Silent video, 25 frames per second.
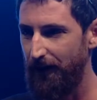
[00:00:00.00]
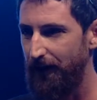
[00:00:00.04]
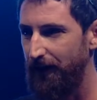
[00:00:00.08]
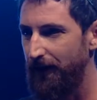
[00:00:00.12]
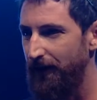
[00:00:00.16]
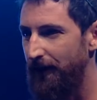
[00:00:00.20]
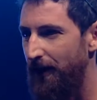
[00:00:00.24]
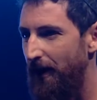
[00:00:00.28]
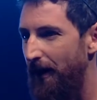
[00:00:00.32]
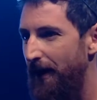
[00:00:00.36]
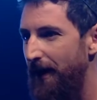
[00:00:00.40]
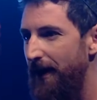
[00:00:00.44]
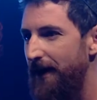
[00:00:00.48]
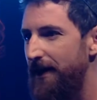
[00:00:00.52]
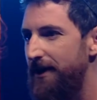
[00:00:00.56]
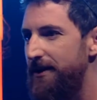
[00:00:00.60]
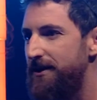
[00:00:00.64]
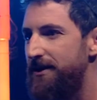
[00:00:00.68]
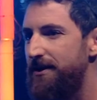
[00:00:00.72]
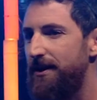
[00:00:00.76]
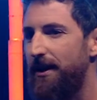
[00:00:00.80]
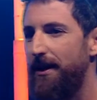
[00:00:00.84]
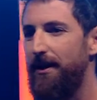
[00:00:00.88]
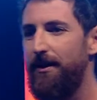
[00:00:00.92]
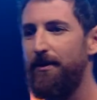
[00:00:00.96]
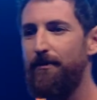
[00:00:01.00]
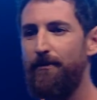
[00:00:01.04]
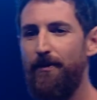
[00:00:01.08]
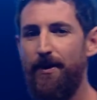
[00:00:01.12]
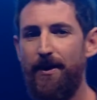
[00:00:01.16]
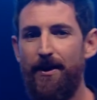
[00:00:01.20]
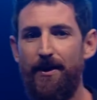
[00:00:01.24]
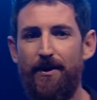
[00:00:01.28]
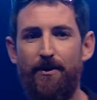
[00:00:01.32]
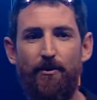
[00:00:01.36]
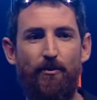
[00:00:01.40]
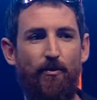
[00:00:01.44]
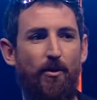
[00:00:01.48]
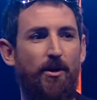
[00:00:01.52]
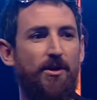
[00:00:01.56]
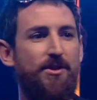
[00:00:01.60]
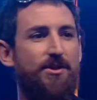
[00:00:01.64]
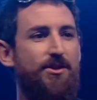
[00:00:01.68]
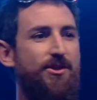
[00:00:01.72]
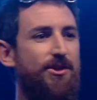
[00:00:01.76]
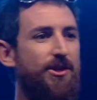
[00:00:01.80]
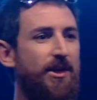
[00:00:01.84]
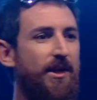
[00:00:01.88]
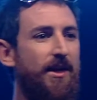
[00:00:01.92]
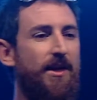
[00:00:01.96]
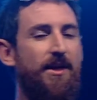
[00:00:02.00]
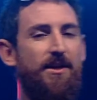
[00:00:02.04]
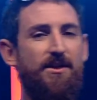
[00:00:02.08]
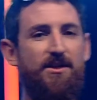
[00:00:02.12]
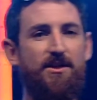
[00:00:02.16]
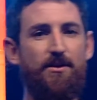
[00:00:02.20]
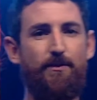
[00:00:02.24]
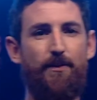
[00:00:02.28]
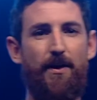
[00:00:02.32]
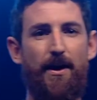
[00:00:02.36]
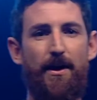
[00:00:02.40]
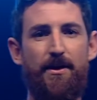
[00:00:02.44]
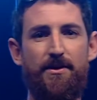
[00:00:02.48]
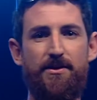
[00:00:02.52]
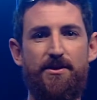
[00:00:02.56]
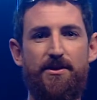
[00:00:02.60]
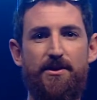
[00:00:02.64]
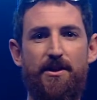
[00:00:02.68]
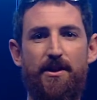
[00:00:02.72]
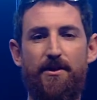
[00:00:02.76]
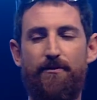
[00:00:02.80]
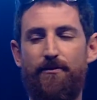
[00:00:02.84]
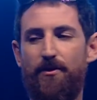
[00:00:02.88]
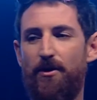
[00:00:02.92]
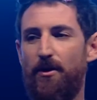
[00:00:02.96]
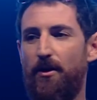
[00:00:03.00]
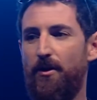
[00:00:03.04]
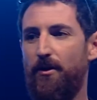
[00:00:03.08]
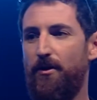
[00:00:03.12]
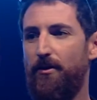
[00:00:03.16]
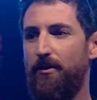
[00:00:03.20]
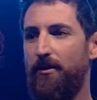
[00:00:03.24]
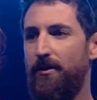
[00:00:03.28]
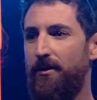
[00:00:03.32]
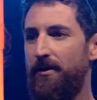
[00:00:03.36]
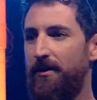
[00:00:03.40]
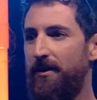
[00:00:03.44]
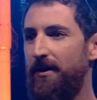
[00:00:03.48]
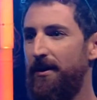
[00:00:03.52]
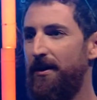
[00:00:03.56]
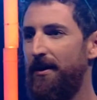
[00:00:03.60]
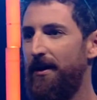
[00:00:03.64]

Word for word: You know, he'd say to me, What's genius about Steve Cochran